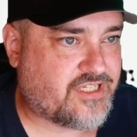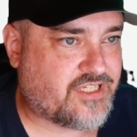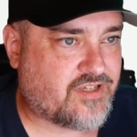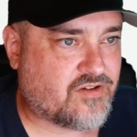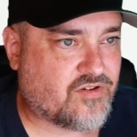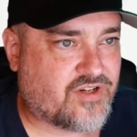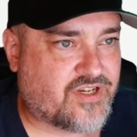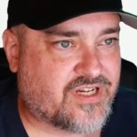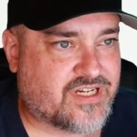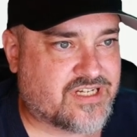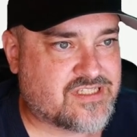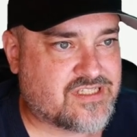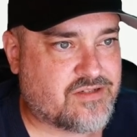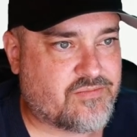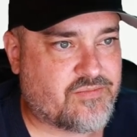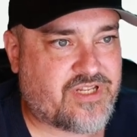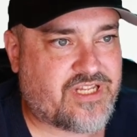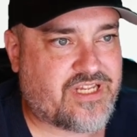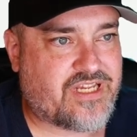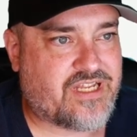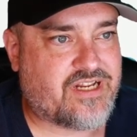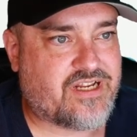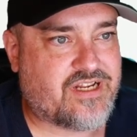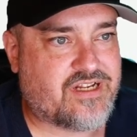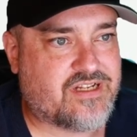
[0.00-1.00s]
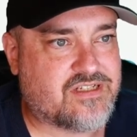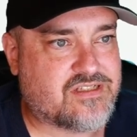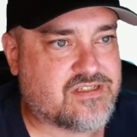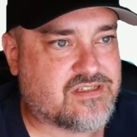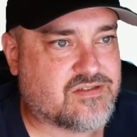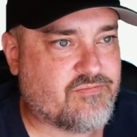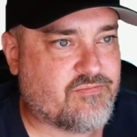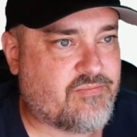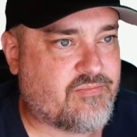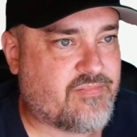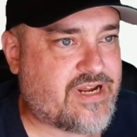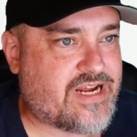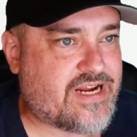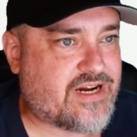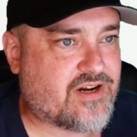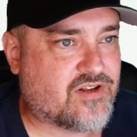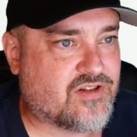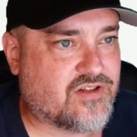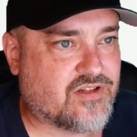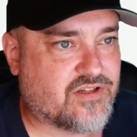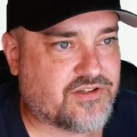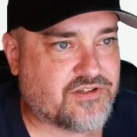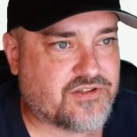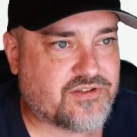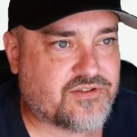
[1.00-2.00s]
custom DNS, MAC
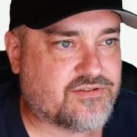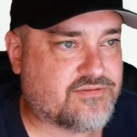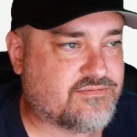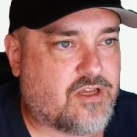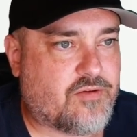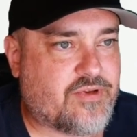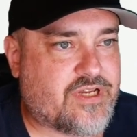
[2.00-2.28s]
clone,